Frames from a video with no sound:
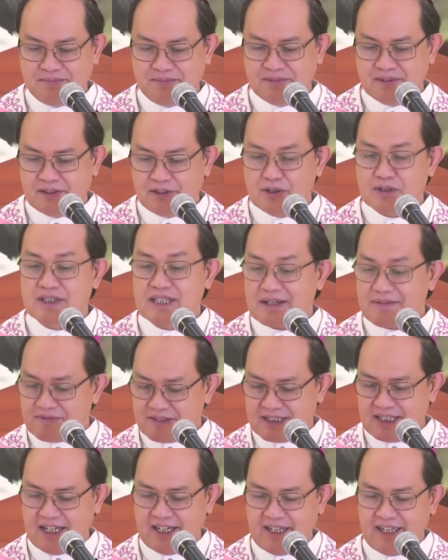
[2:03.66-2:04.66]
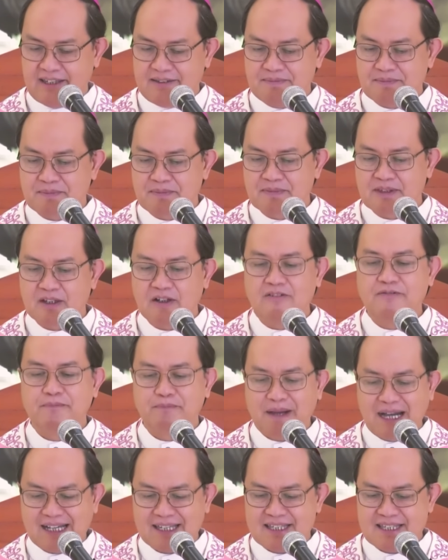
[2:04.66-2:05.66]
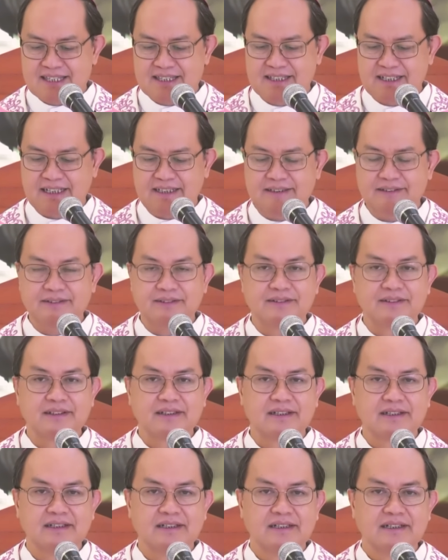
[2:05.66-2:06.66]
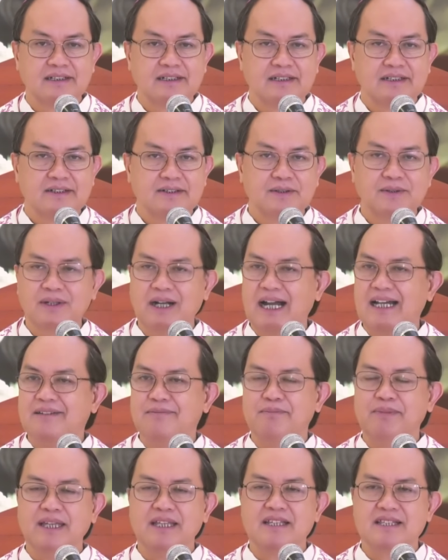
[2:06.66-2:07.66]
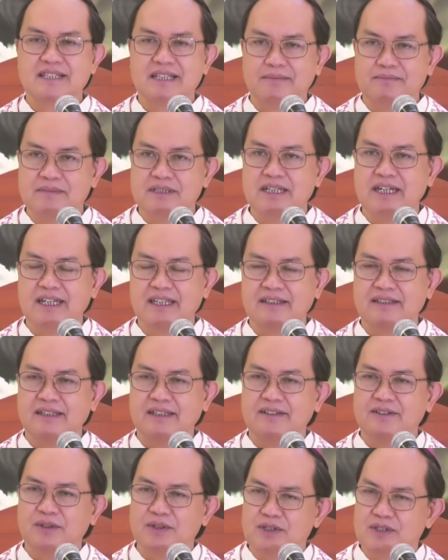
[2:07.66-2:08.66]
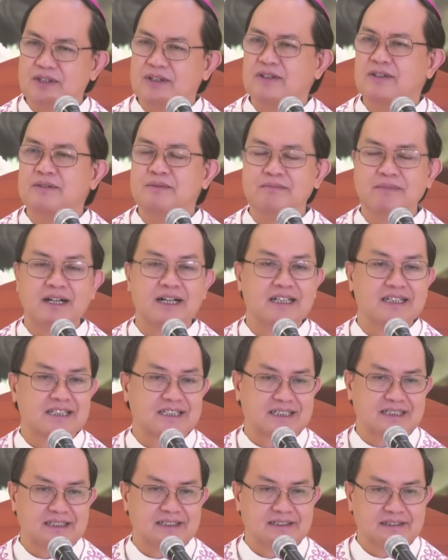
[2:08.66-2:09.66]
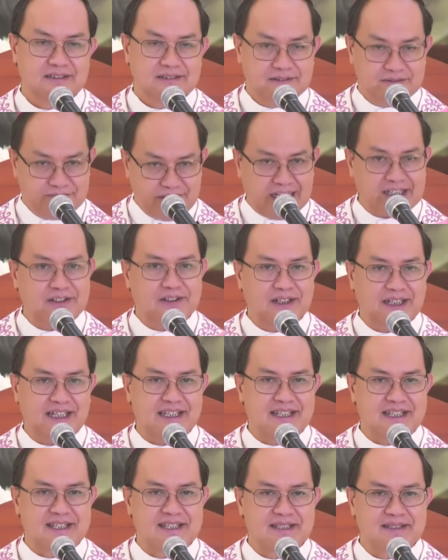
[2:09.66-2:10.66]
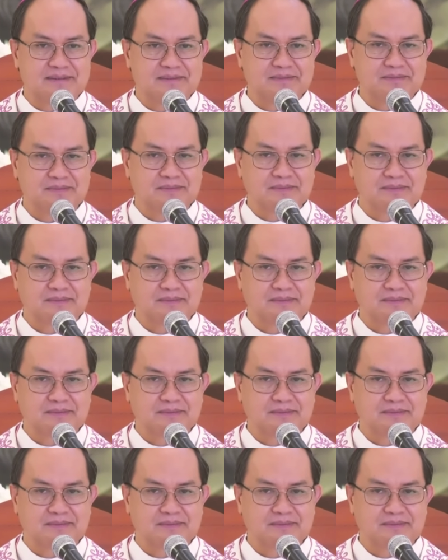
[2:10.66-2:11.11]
Yousafzai of Pakistan, who had been subjected to so much violence.